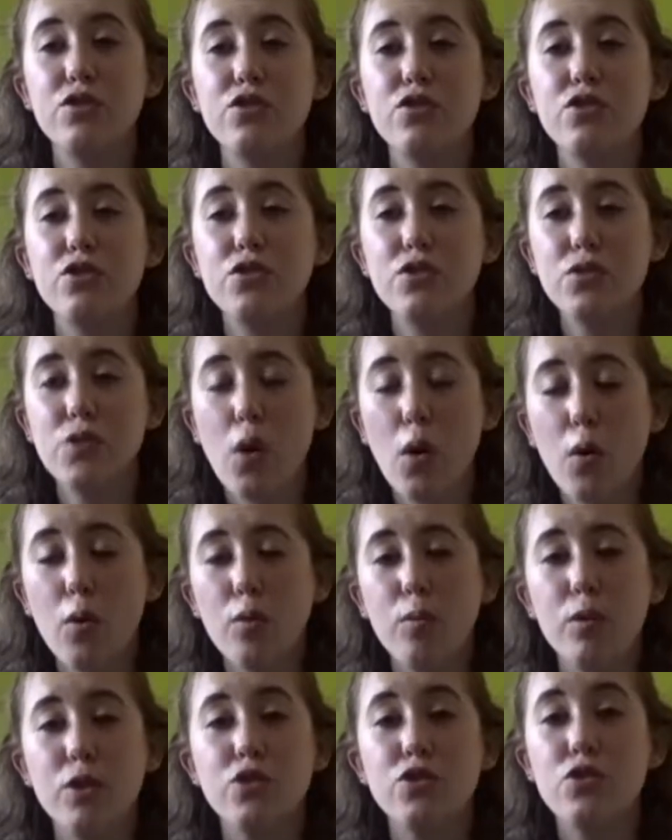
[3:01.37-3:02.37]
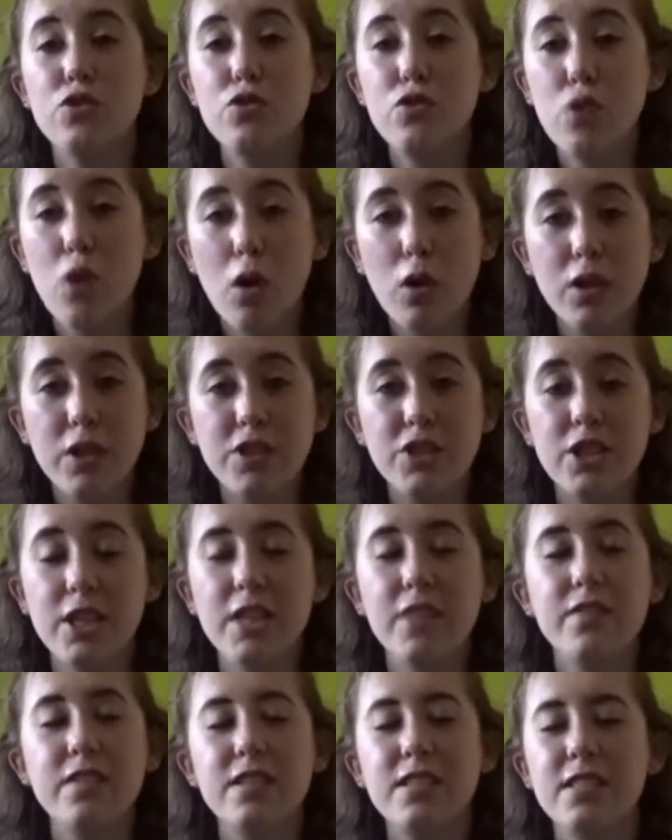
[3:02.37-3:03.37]
so much knowledge.
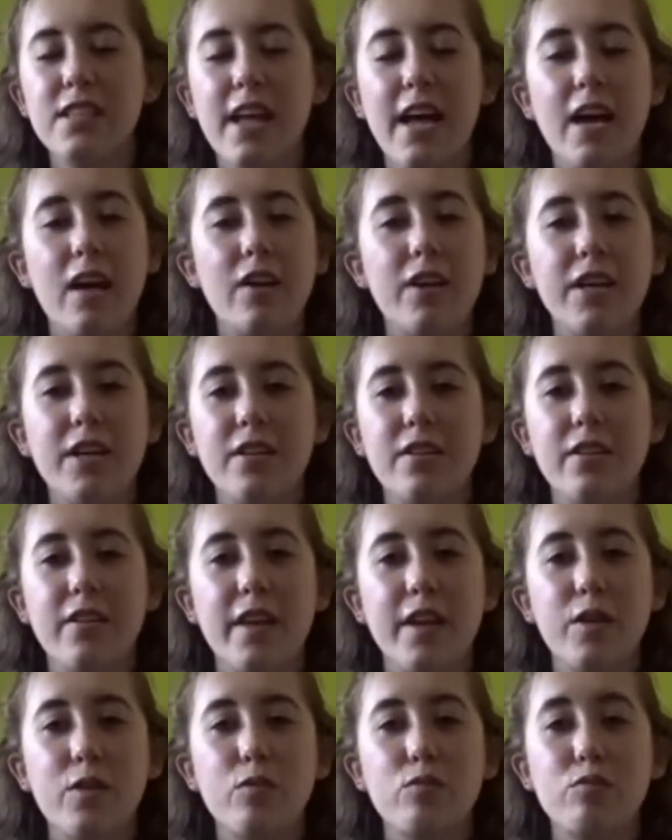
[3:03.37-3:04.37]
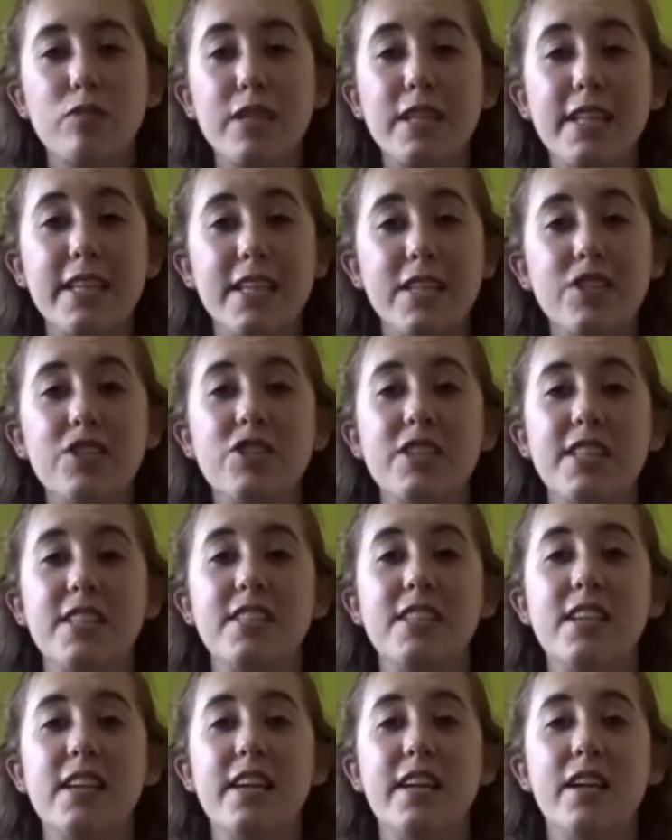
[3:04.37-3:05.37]
And if it's an area that you're really
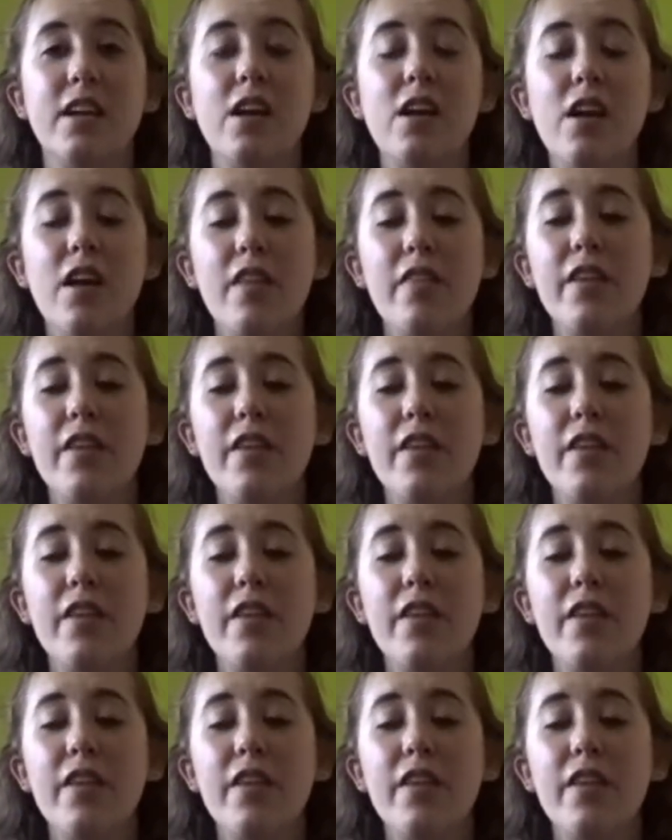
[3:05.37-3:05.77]
interested in,